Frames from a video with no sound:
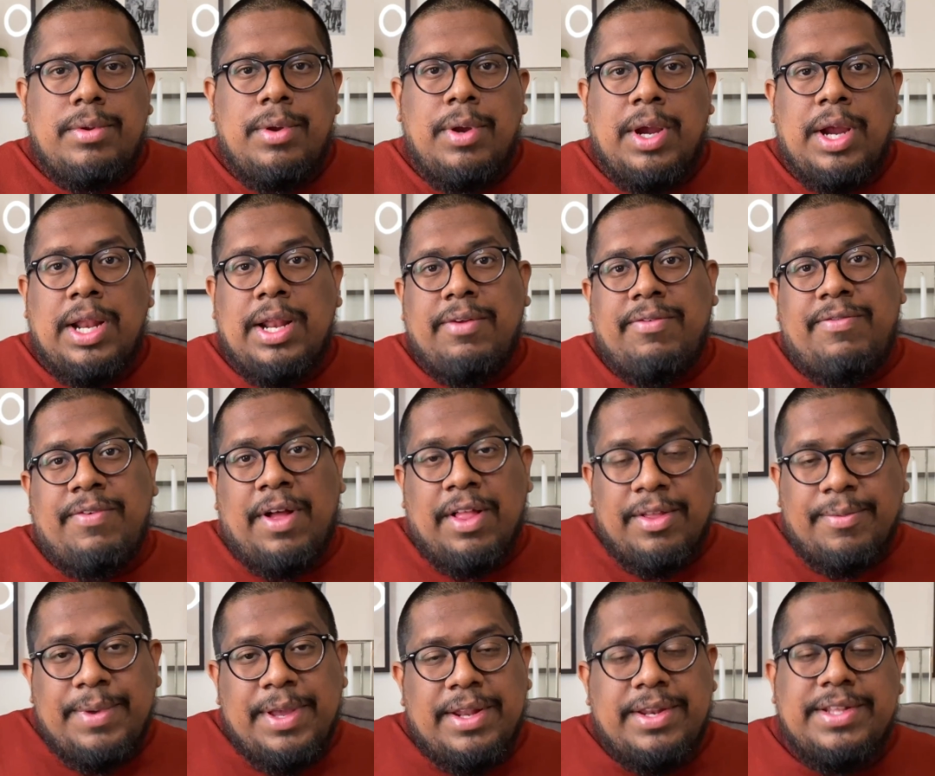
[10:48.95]
You're gonna
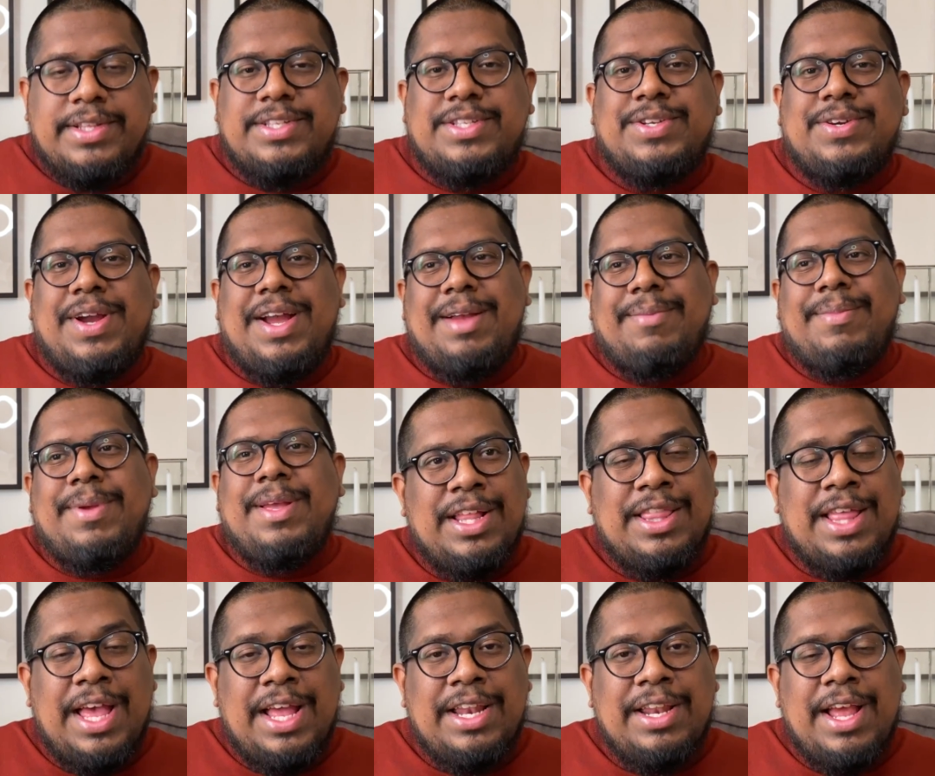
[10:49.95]
follow me on Instagram.
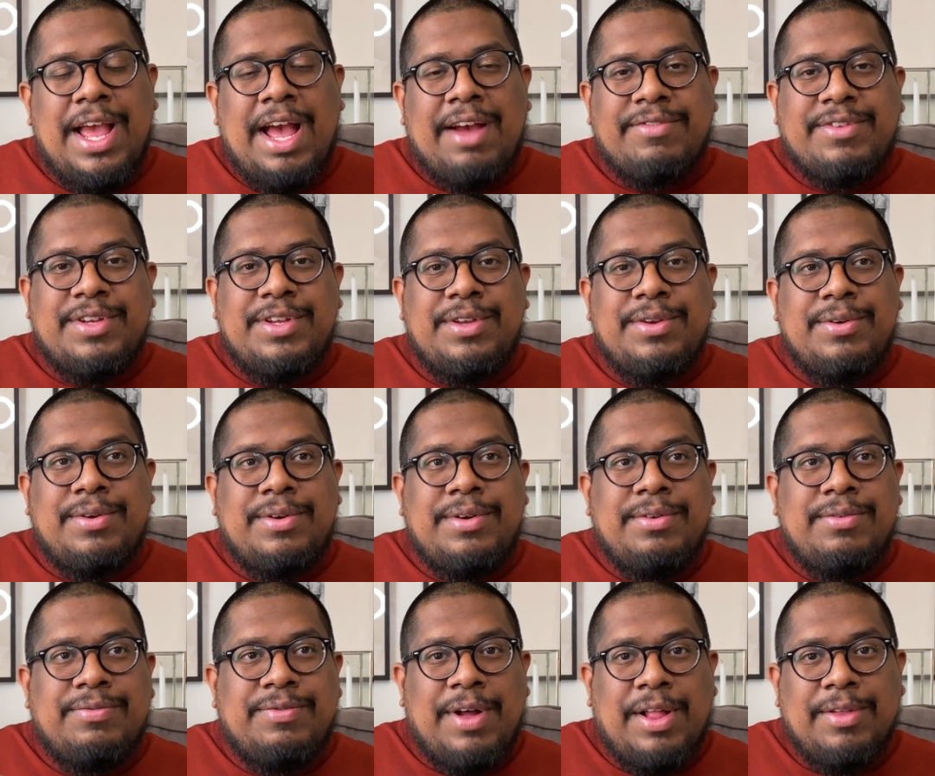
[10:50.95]
Then after you
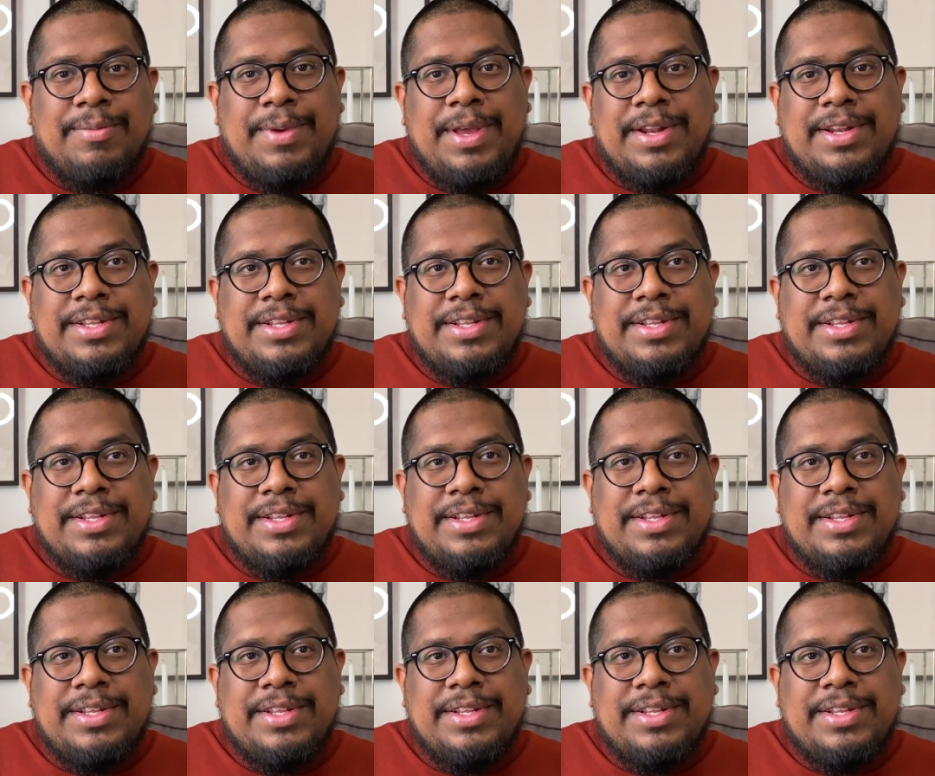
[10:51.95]
follow me on